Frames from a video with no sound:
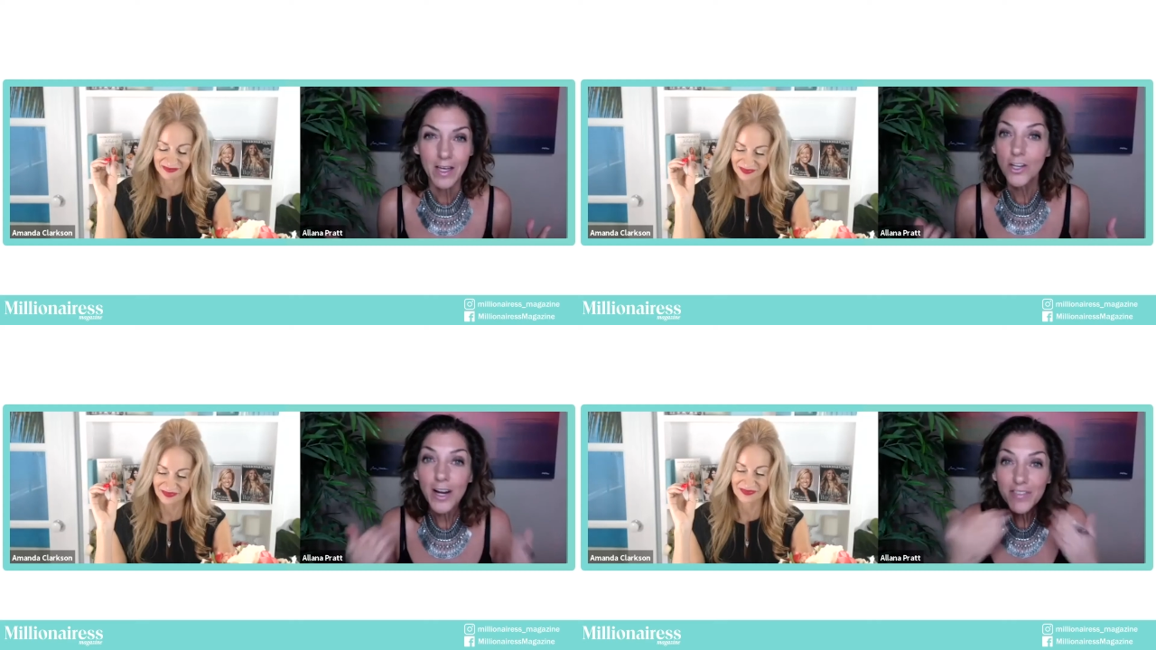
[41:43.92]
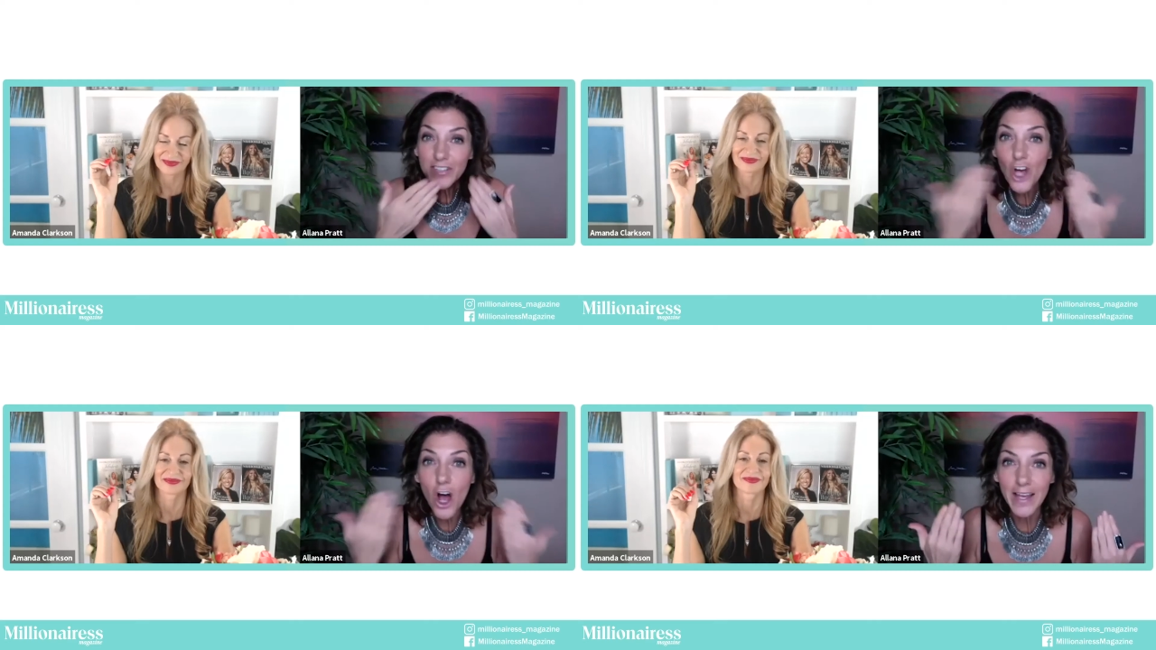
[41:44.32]
Speaker 1: not even
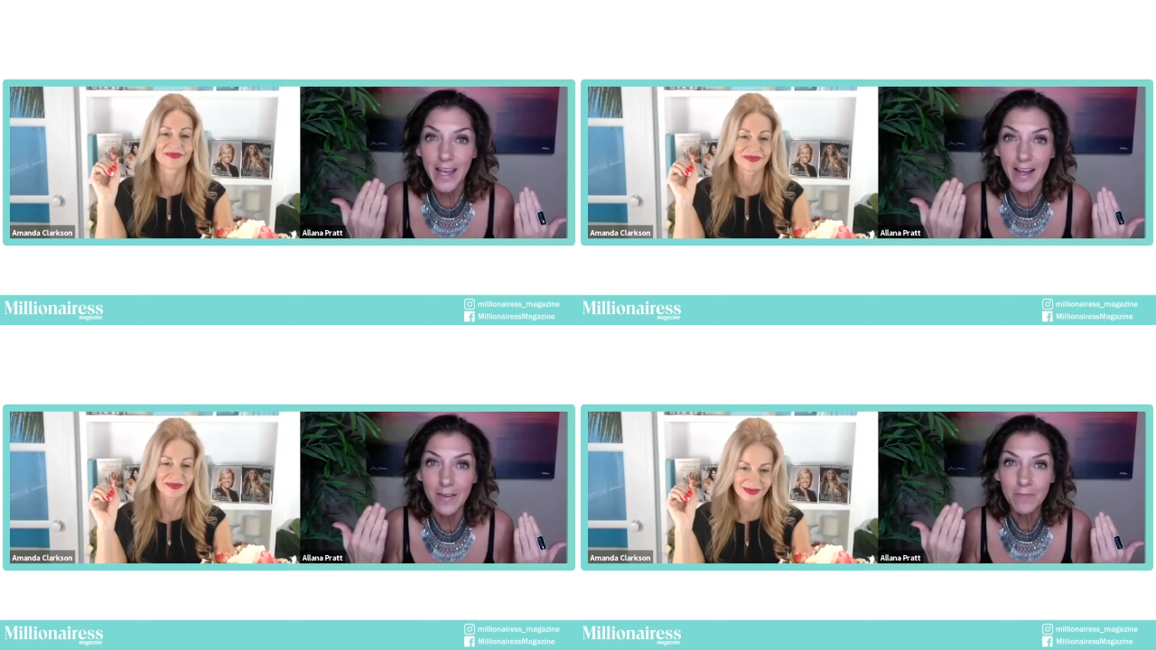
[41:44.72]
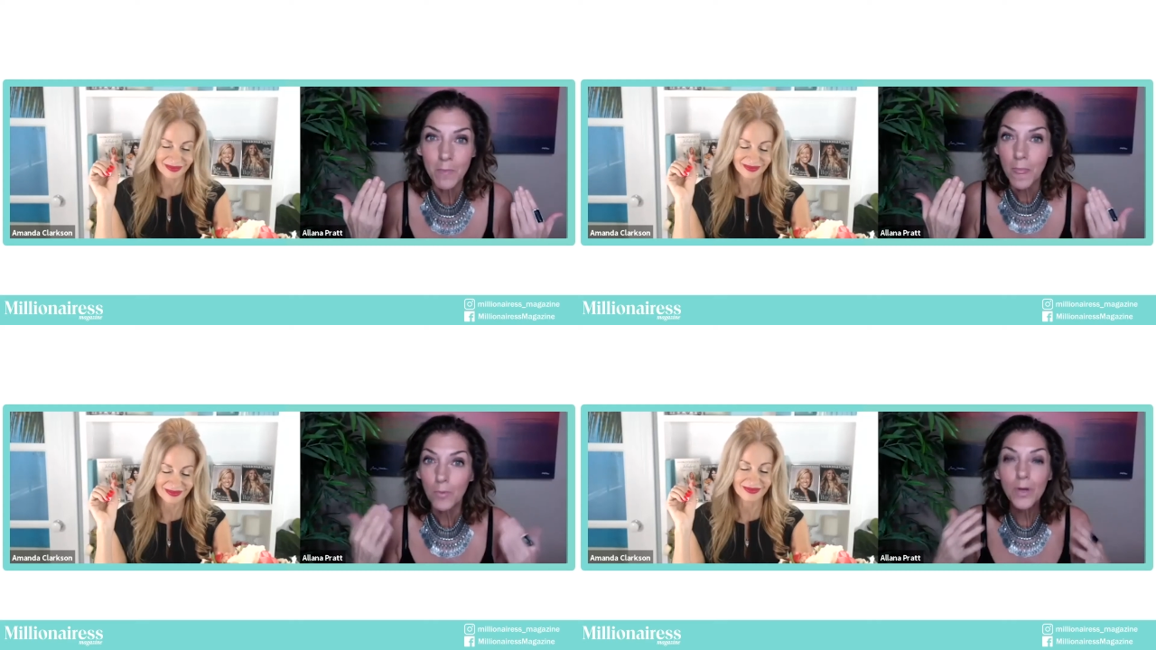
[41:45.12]
talking.
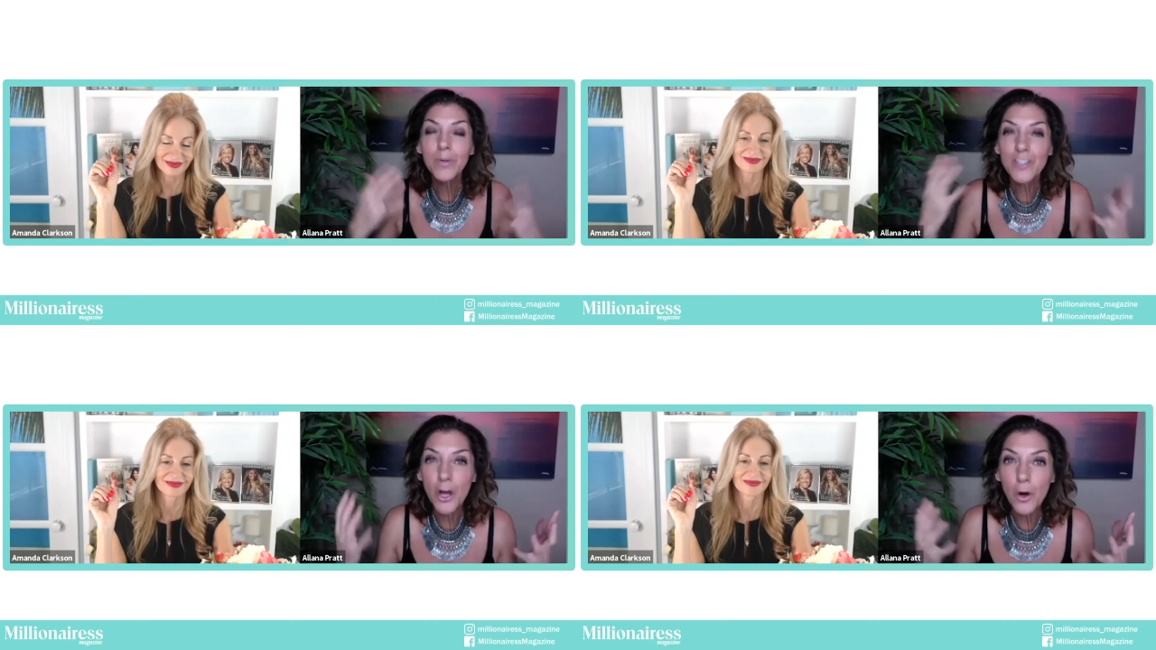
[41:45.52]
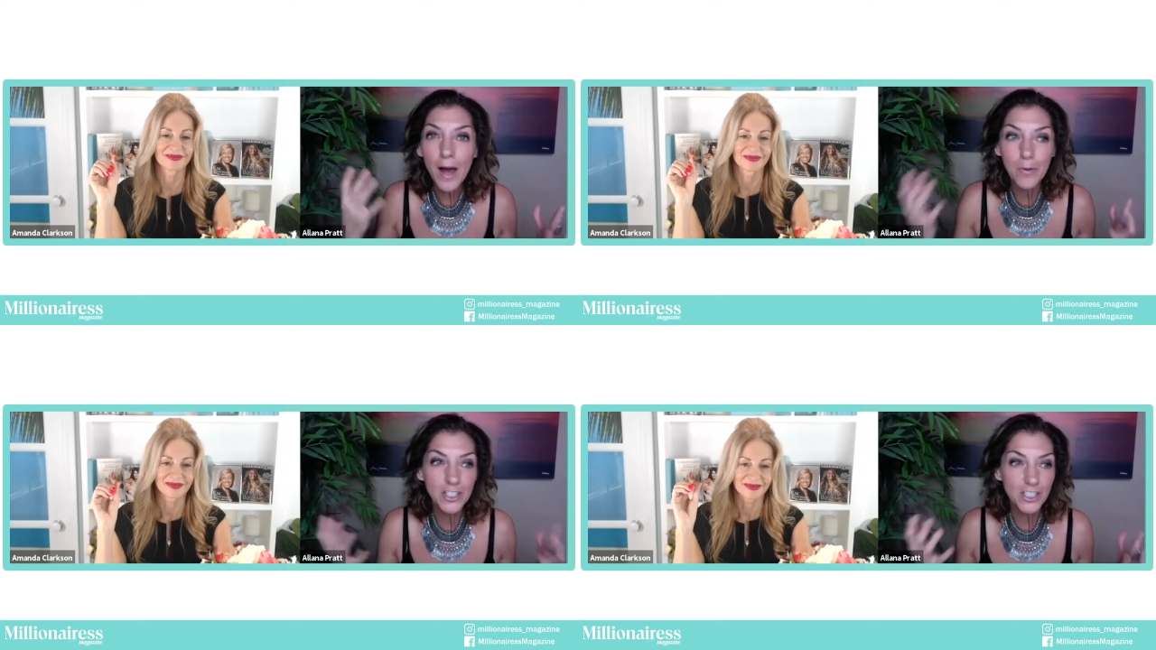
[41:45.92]
We would know
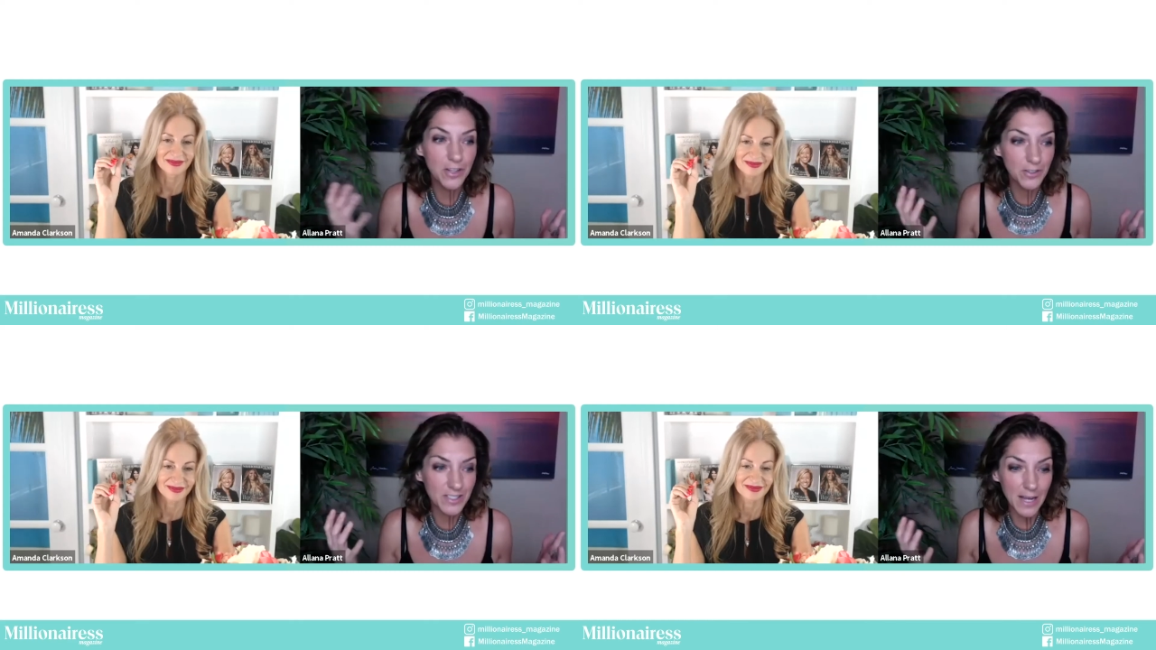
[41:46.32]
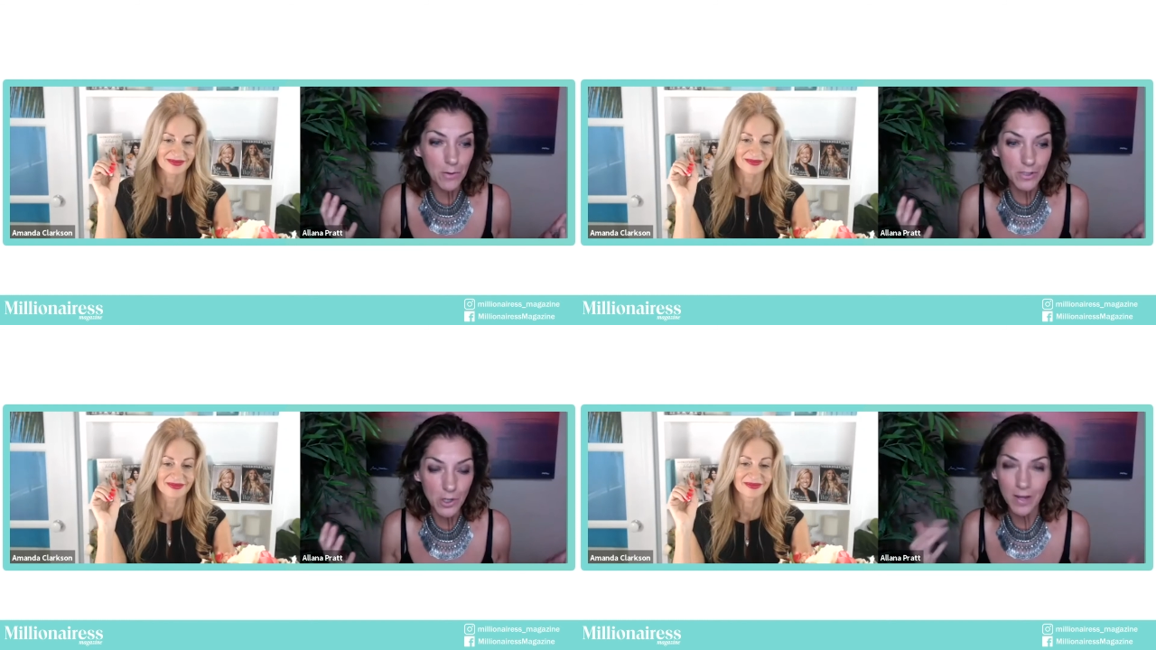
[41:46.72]
how each other's day
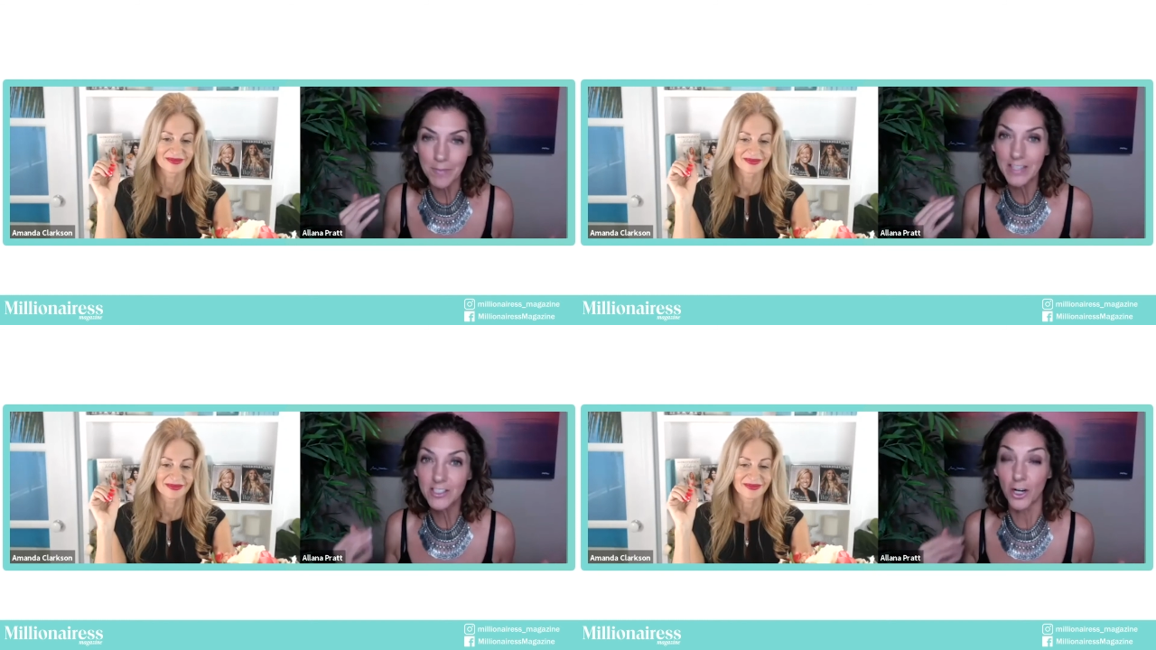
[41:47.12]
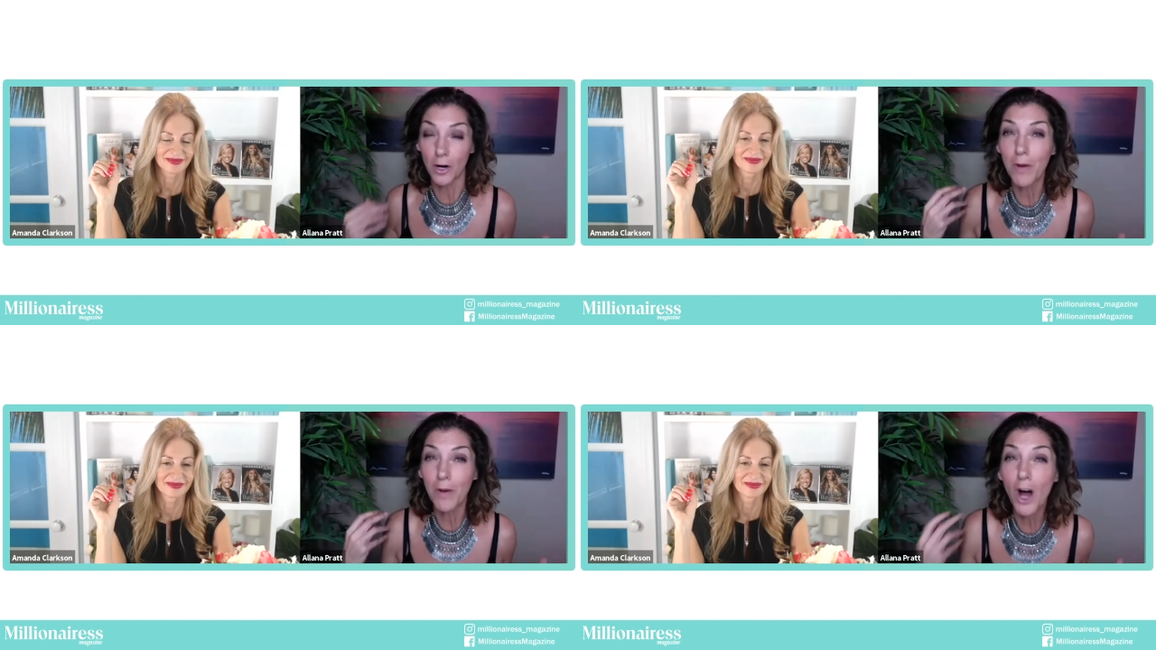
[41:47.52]
was going based on our
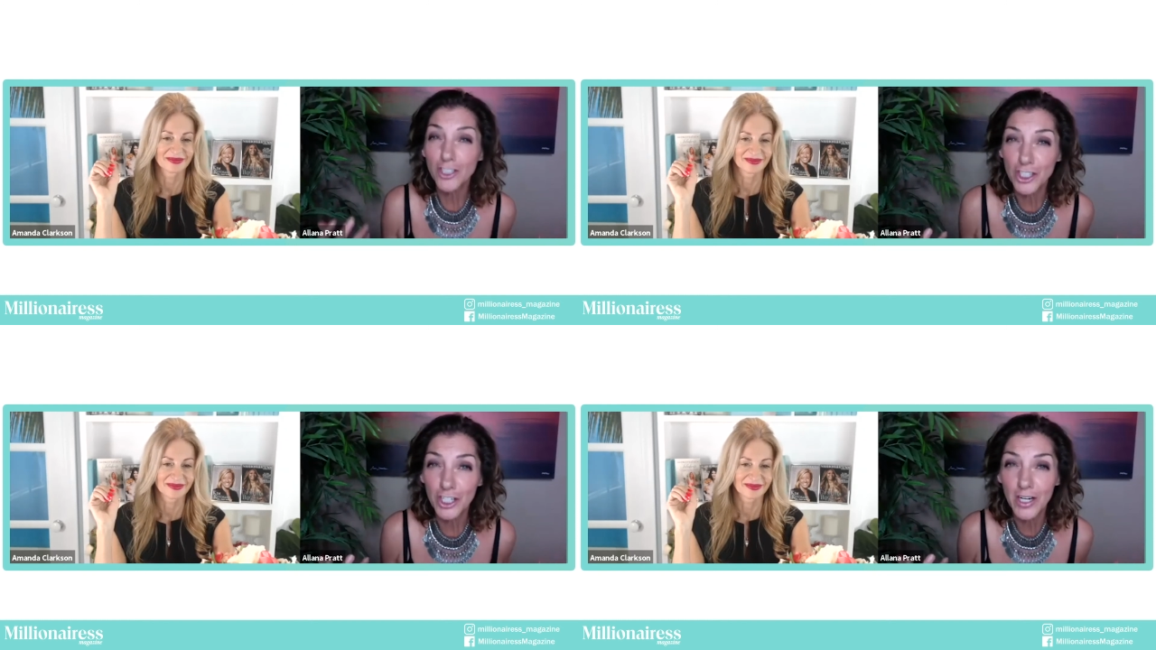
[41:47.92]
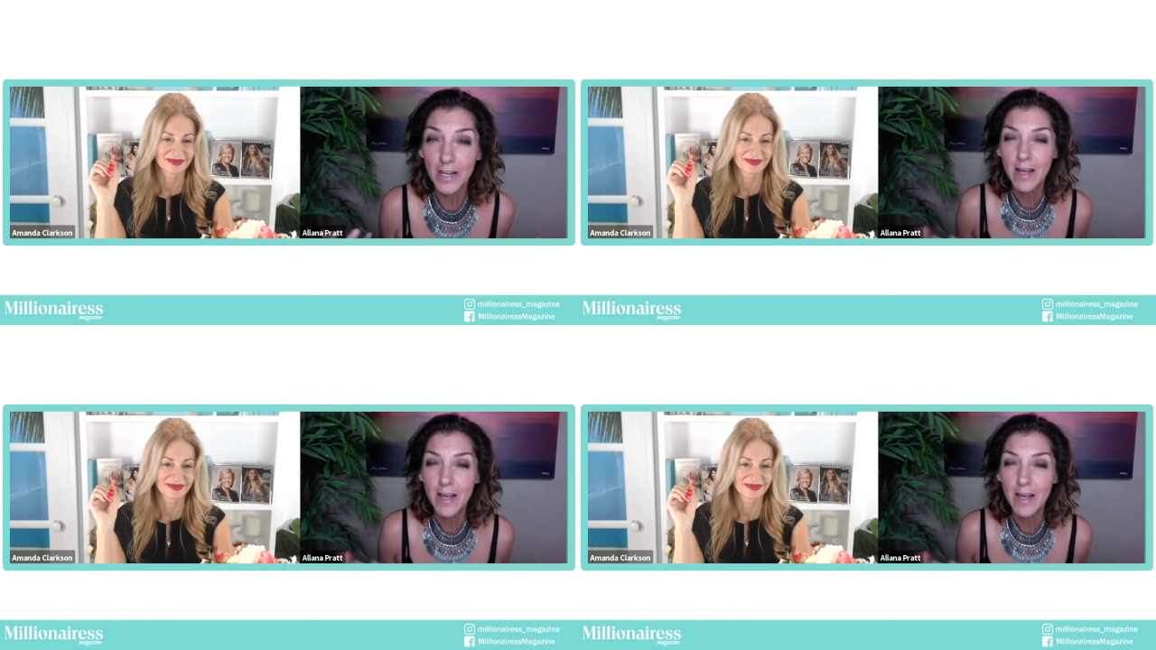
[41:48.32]
posture,